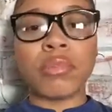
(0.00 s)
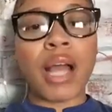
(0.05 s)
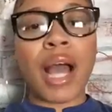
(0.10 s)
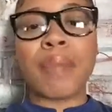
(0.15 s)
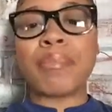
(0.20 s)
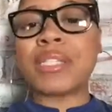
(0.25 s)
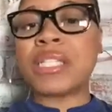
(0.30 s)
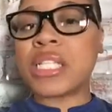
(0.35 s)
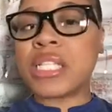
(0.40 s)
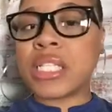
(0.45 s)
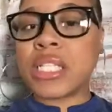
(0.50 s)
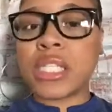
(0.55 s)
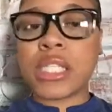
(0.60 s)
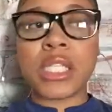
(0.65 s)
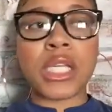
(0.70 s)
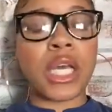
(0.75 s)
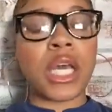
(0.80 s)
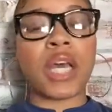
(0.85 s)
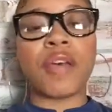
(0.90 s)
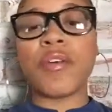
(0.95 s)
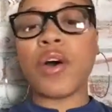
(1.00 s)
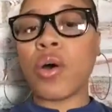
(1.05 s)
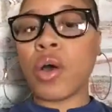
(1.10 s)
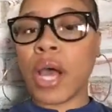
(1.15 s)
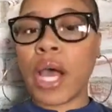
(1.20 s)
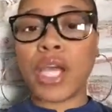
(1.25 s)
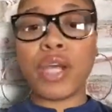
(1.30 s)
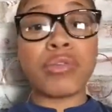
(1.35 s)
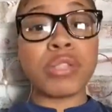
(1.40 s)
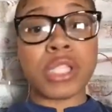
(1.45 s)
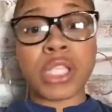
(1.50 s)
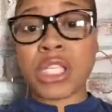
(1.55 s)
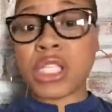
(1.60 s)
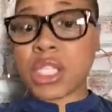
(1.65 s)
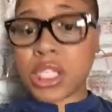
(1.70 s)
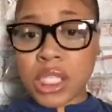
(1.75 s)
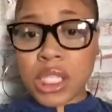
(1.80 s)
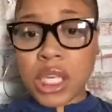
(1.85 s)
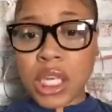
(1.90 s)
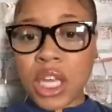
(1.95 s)
I'm sensitive. Okay, you
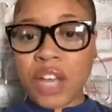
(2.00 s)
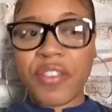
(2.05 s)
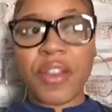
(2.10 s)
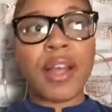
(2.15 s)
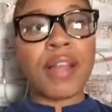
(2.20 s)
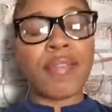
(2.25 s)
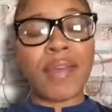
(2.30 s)
sensitive?